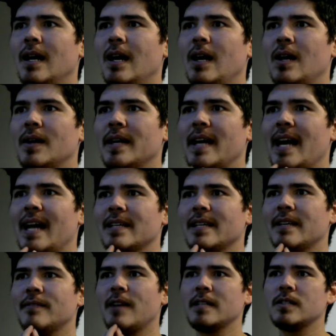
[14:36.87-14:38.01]
Oh, yeah,
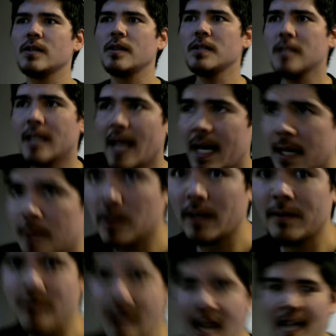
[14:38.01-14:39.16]
Levi. So there's a guy named
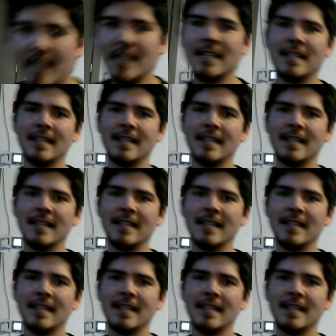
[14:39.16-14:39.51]
Levi.